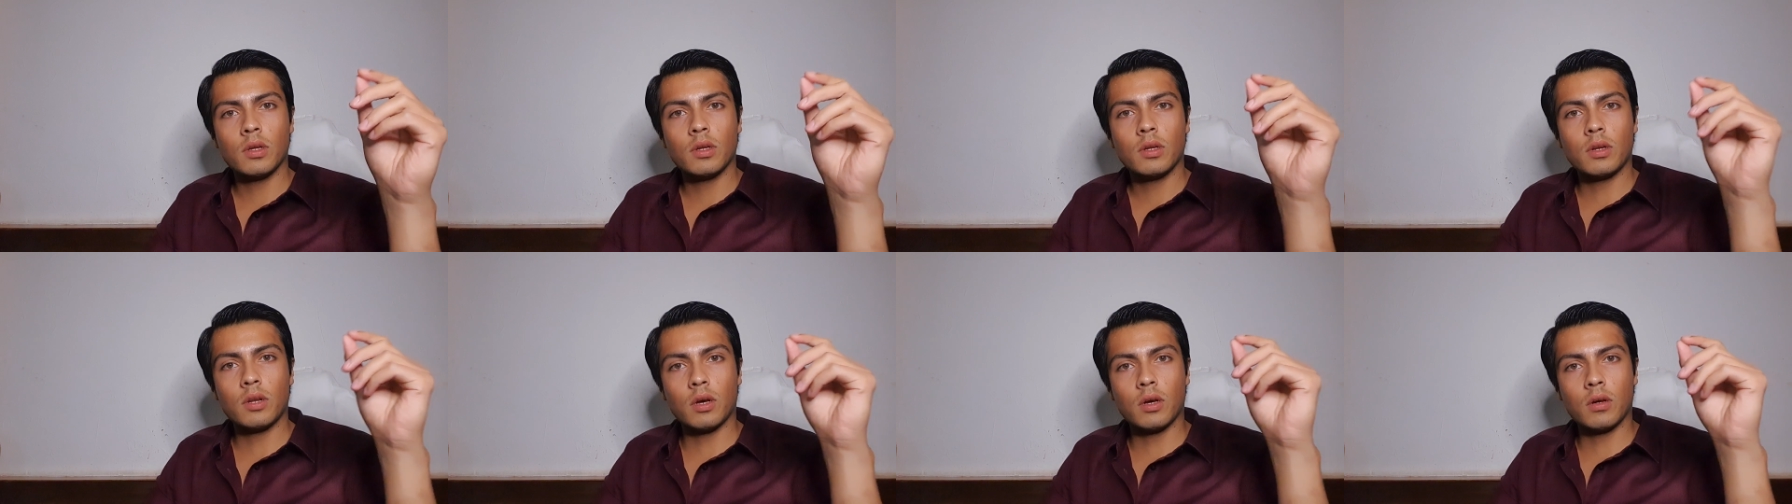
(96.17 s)

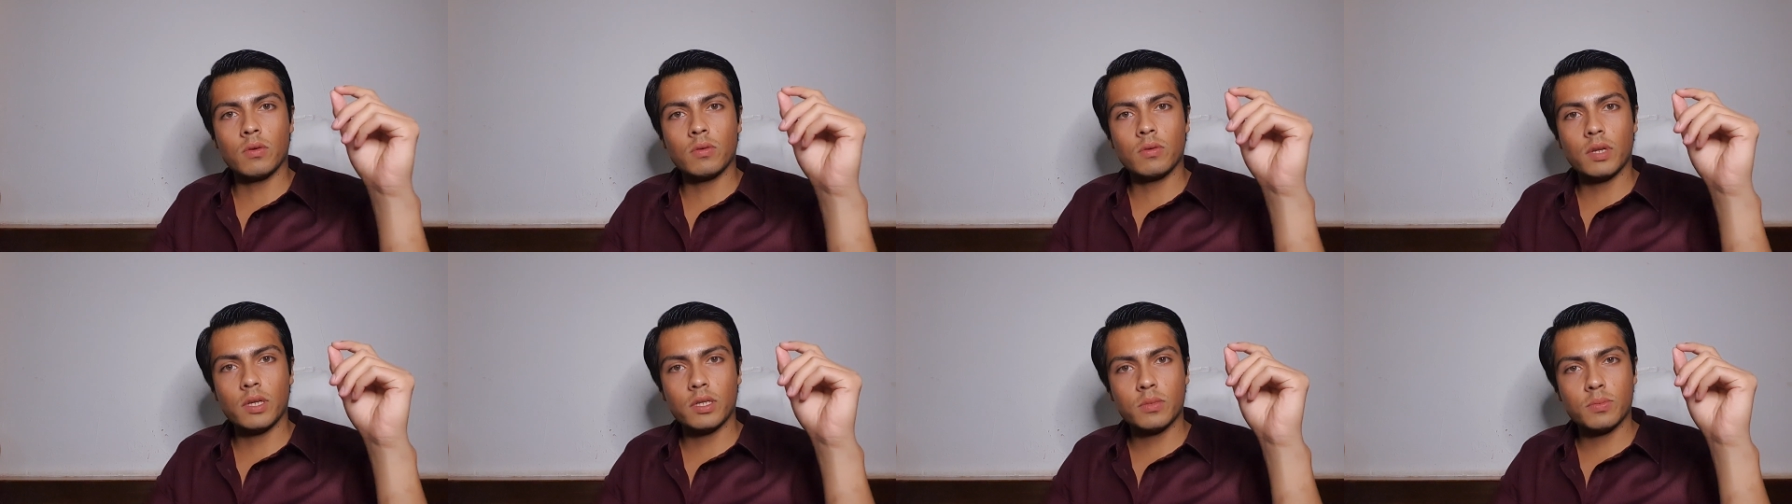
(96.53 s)

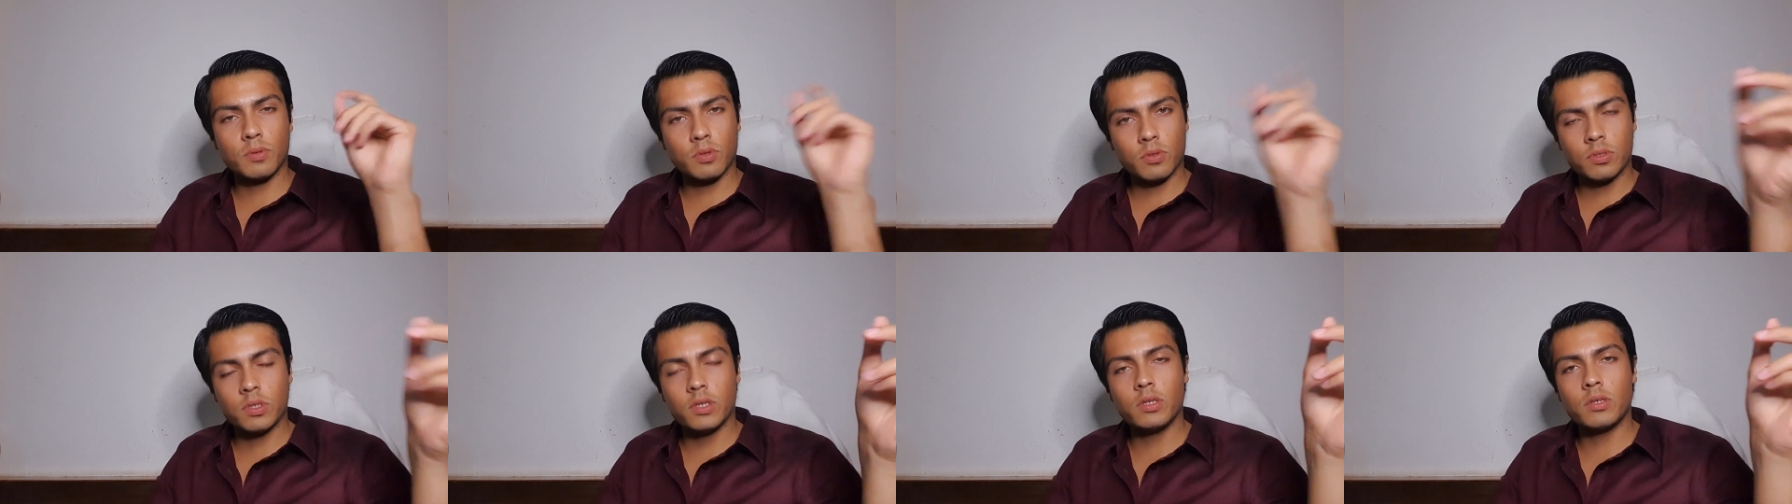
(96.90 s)
Now let's
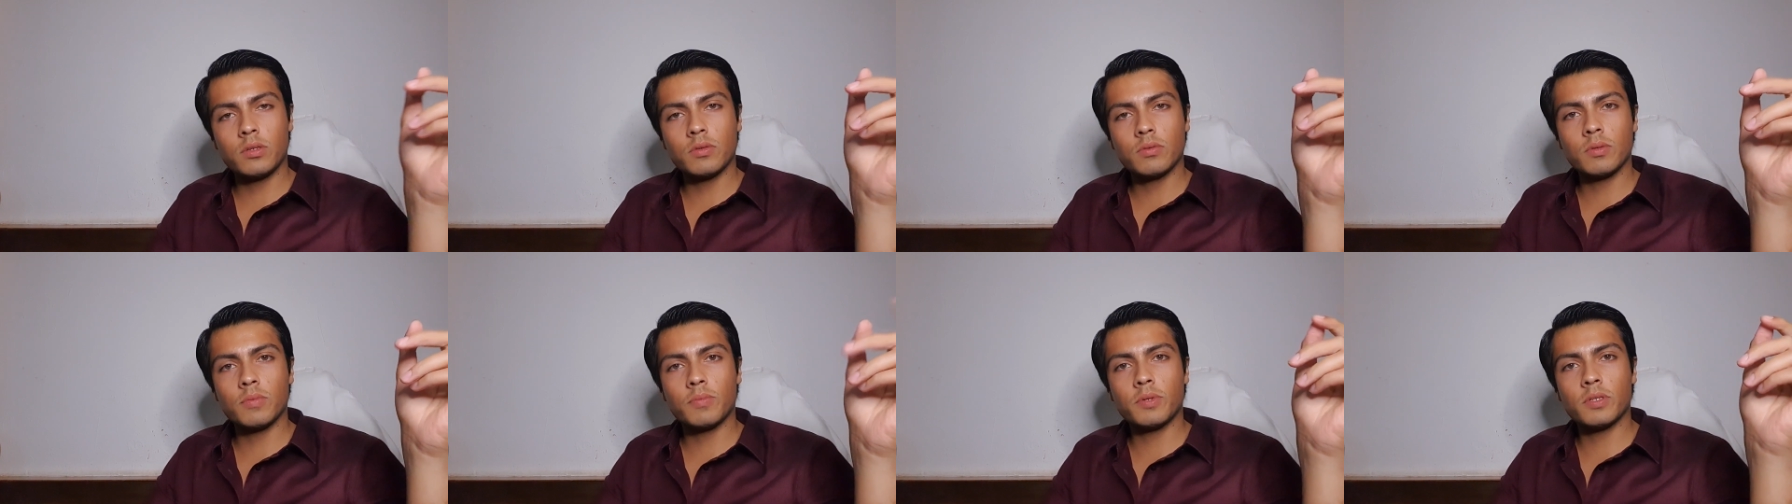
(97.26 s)
proceed
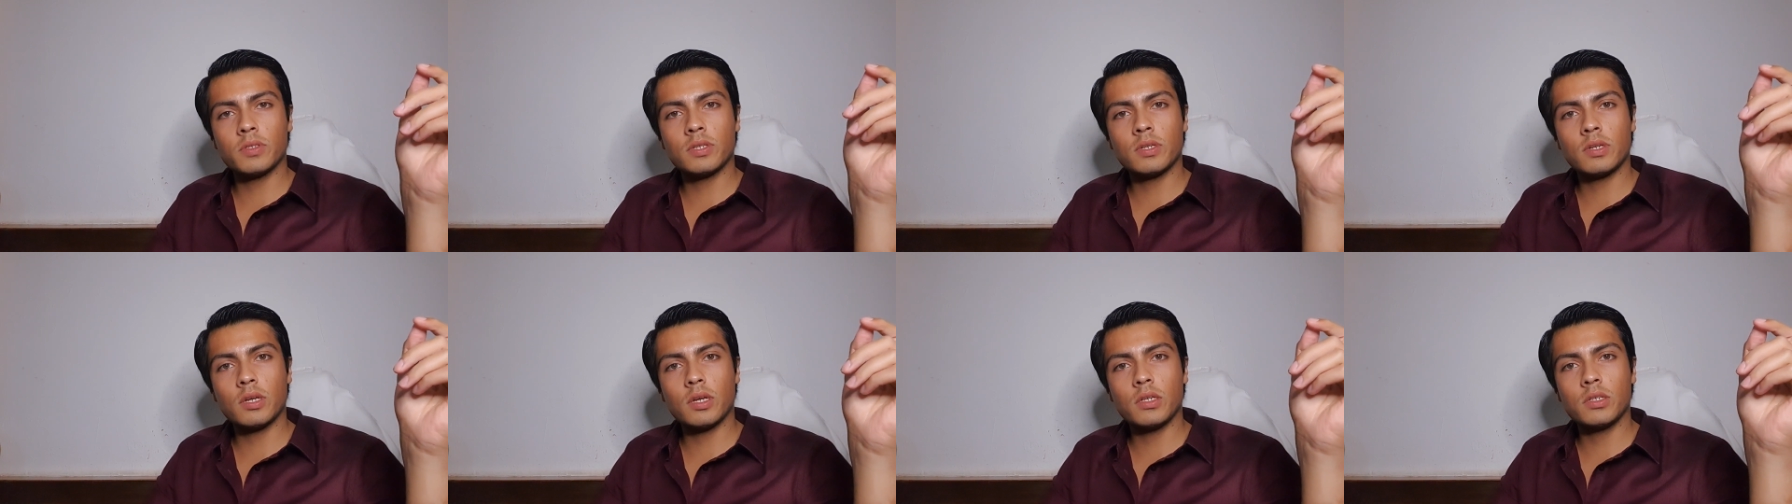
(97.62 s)
to the
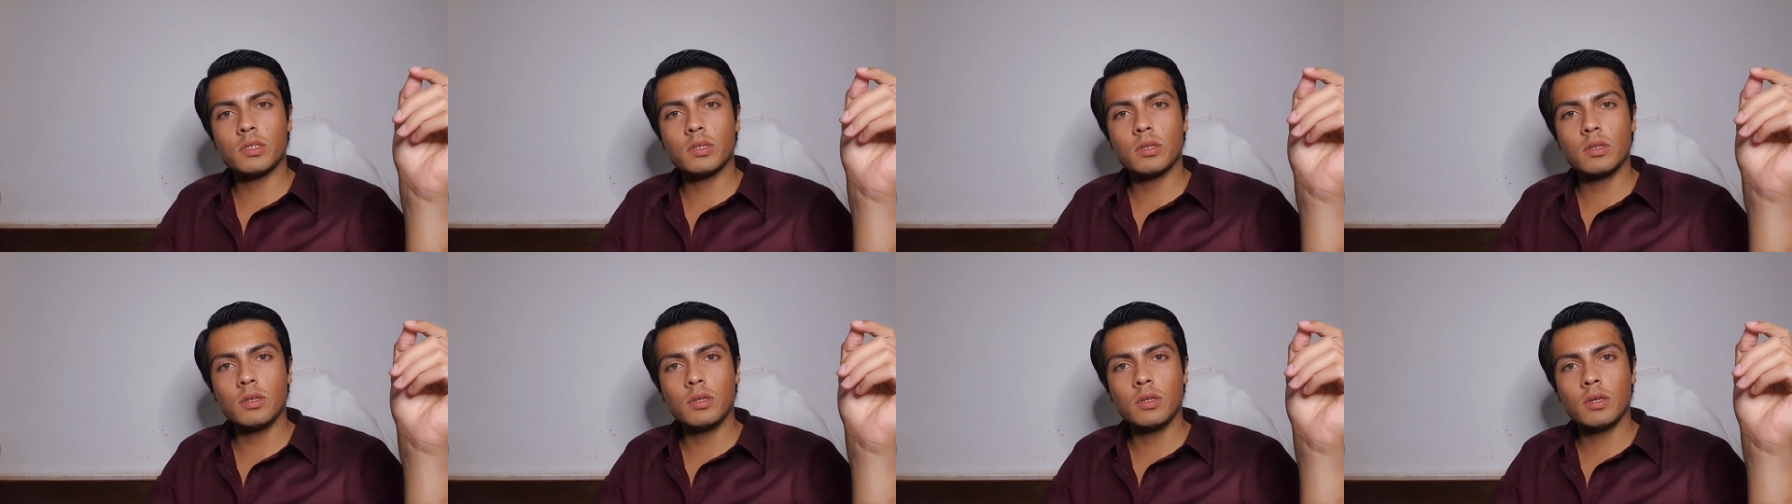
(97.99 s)

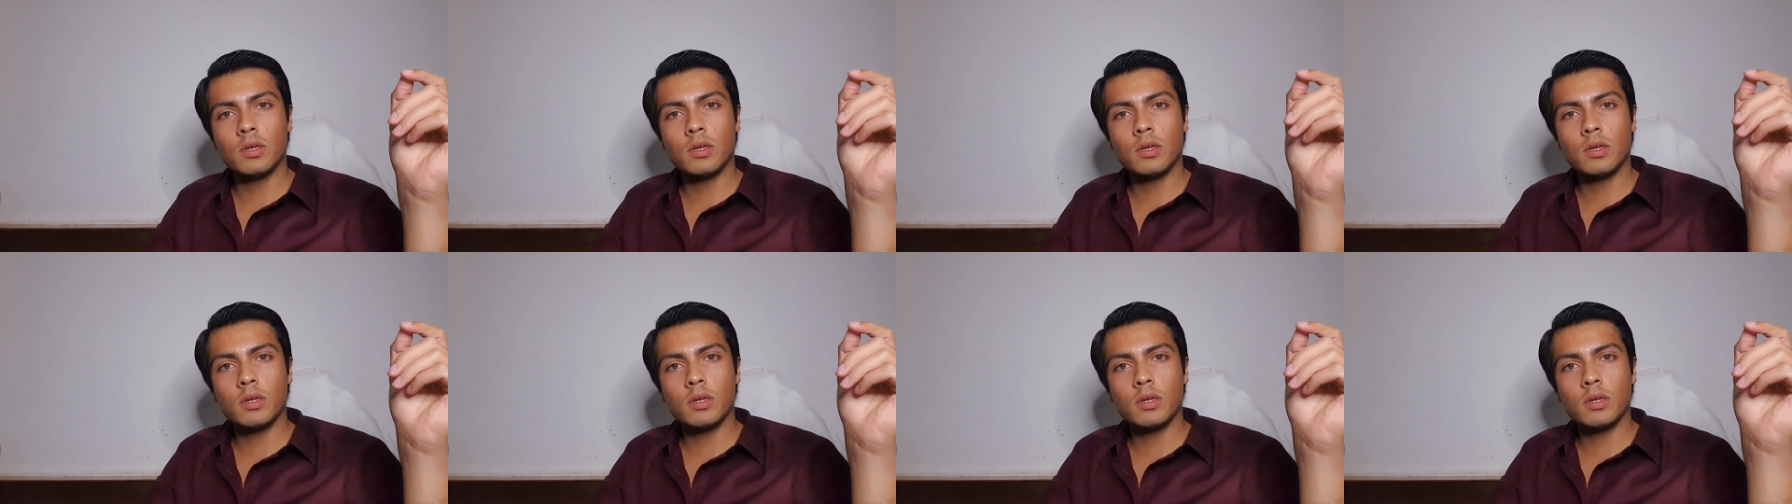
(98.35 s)
presentation.